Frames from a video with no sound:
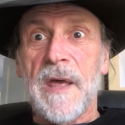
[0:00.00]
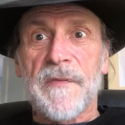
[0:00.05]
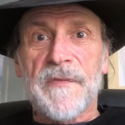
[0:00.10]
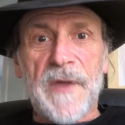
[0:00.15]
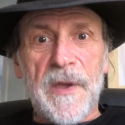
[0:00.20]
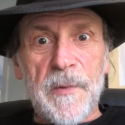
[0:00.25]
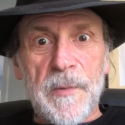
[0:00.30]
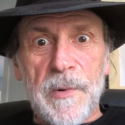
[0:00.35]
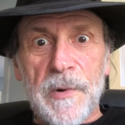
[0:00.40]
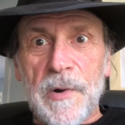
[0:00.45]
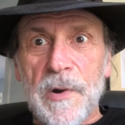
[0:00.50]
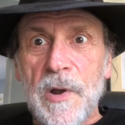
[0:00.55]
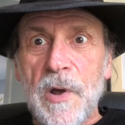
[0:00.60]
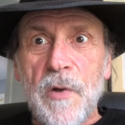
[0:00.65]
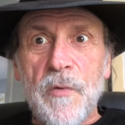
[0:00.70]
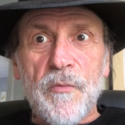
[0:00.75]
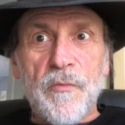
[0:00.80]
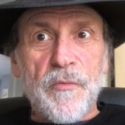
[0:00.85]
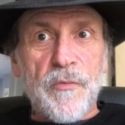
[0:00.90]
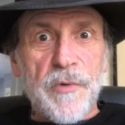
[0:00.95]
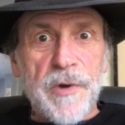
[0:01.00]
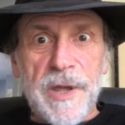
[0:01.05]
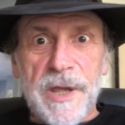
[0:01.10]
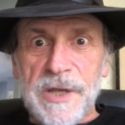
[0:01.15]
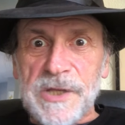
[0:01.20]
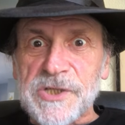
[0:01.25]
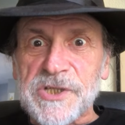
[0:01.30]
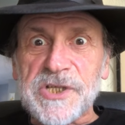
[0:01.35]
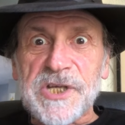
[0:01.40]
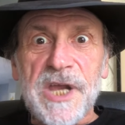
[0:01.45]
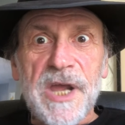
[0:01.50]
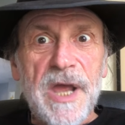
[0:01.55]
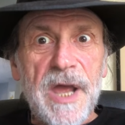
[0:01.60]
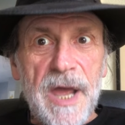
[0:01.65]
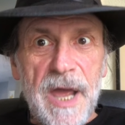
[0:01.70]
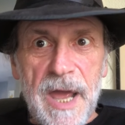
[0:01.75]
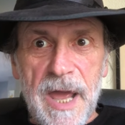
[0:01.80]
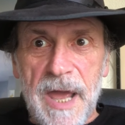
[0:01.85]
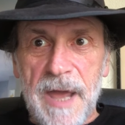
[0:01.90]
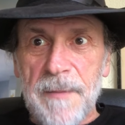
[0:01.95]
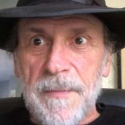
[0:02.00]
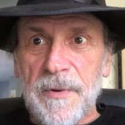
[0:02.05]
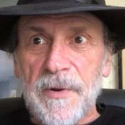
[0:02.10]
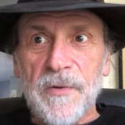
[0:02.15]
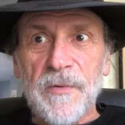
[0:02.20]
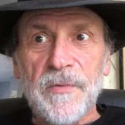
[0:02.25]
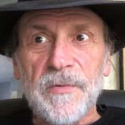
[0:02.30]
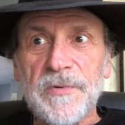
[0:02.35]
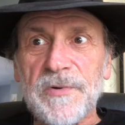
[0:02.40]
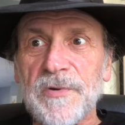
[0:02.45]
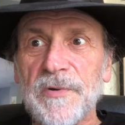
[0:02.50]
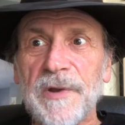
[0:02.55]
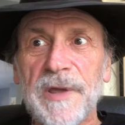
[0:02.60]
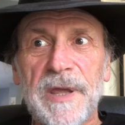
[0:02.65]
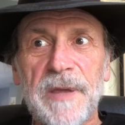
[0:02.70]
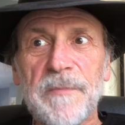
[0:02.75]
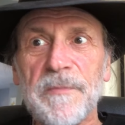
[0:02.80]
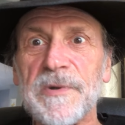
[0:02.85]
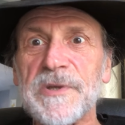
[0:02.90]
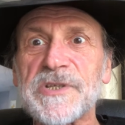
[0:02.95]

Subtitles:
They were a rich emerald green,